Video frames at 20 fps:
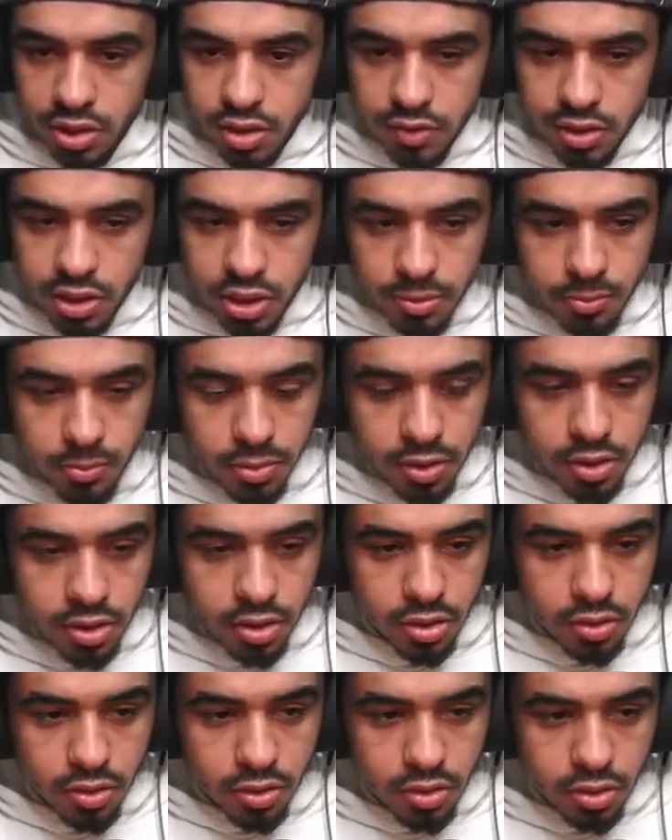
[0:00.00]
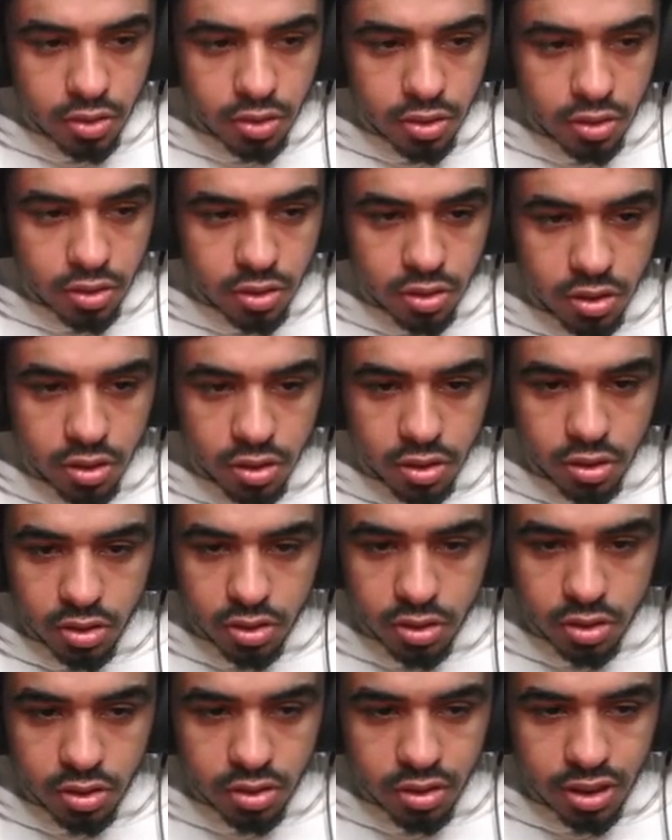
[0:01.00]
give us somebody good.
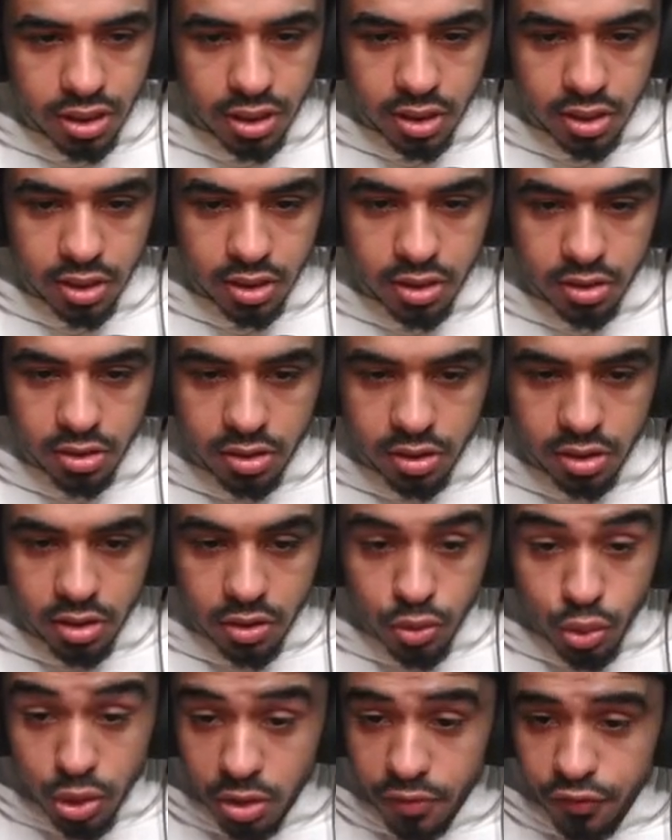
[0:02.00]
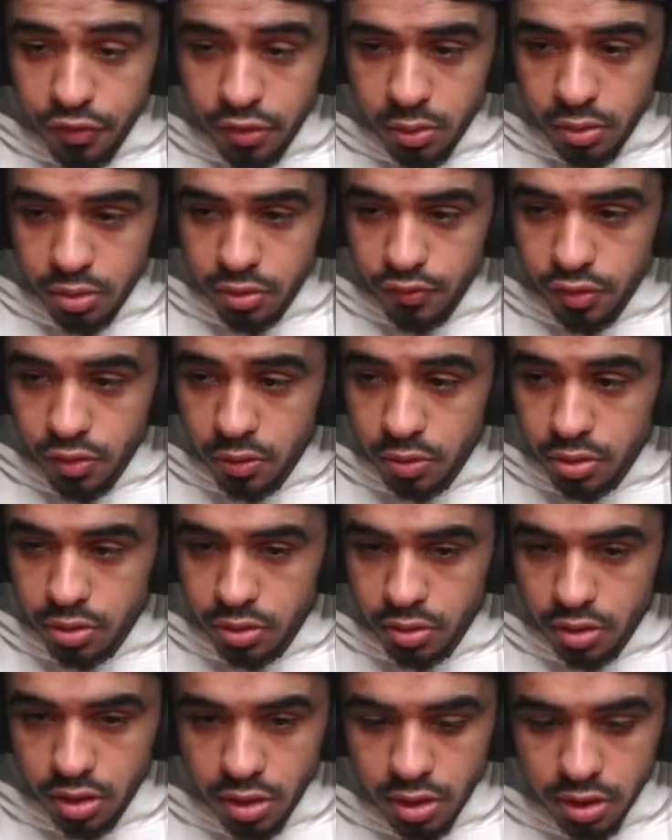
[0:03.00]
Nah. We got Finral. Finral's,
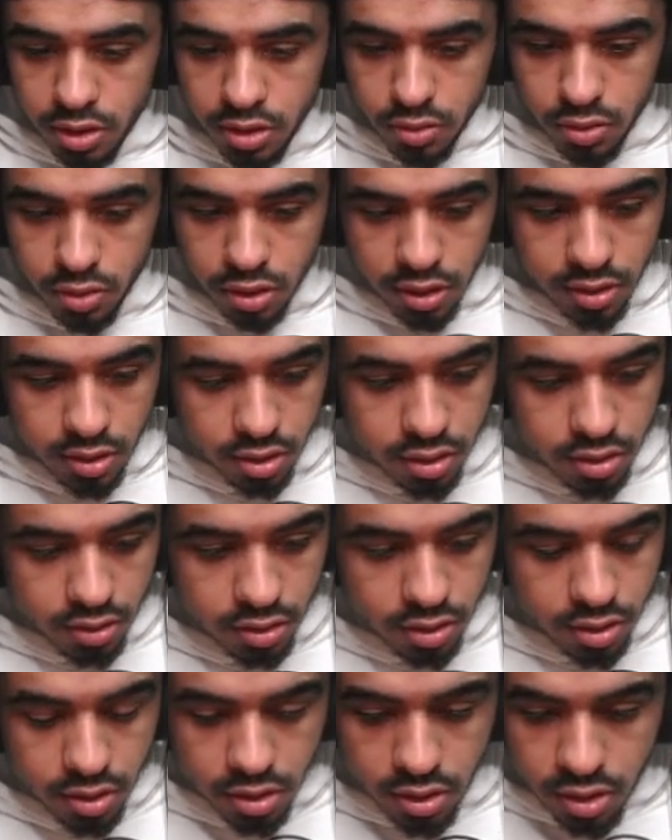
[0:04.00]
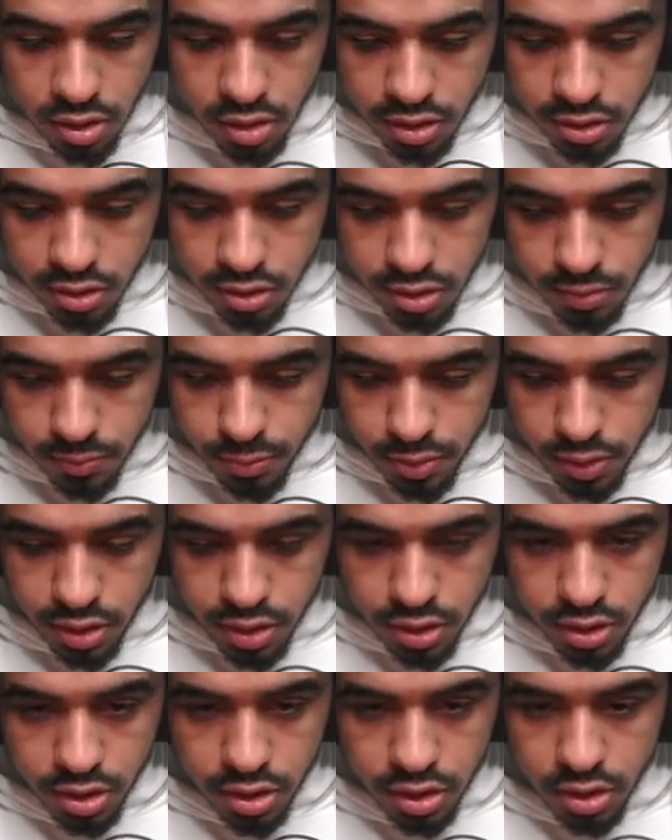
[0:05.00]
uh, I think, skill
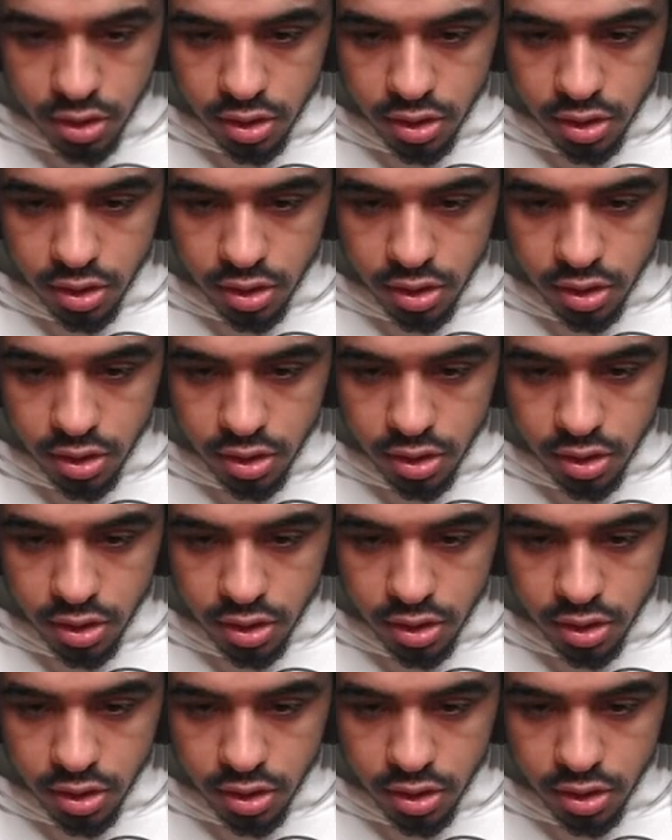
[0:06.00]
page.